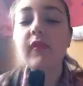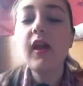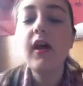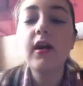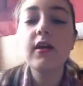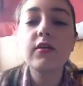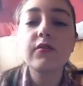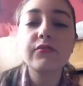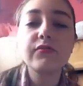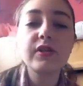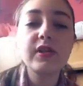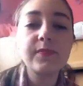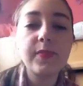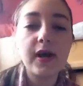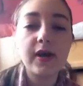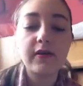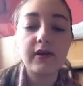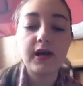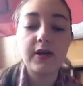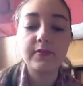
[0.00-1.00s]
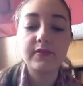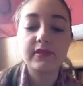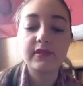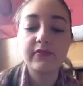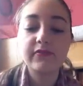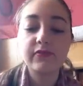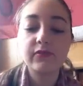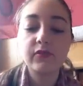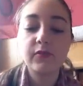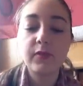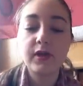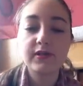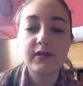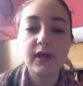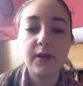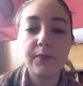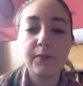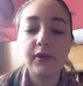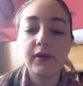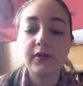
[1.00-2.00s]
I got three Barry M's and if you're on my
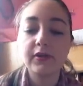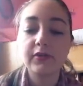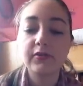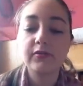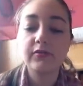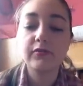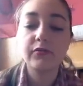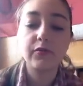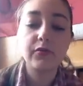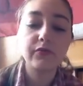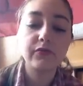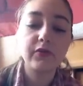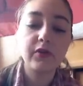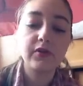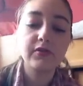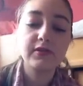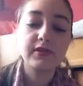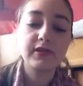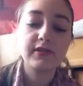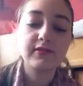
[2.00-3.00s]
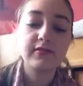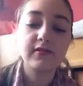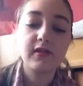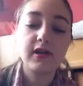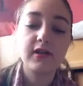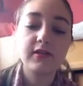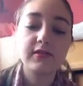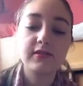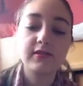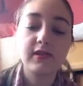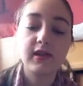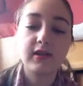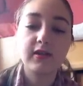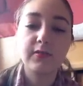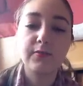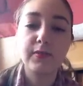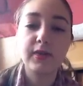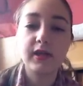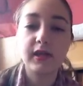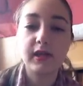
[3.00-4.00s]
Tumblr you would have noticed that I did like a
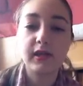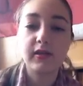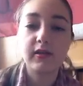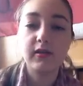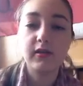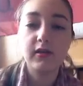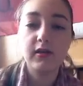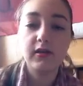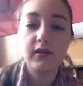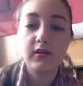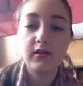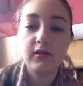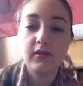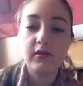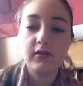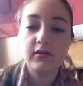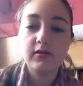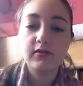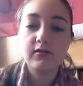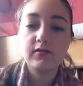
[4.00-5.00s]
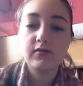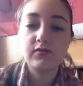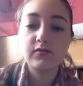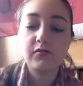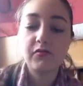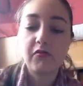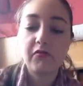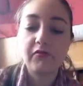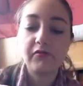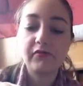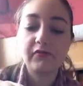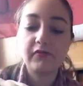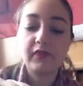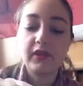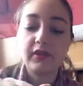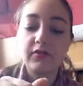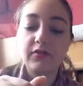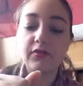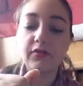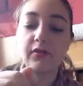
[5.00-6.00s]
mini sort of
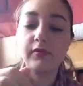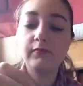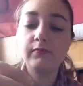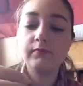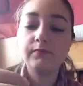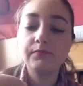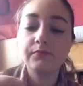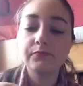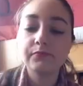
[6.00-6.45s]
thing on them.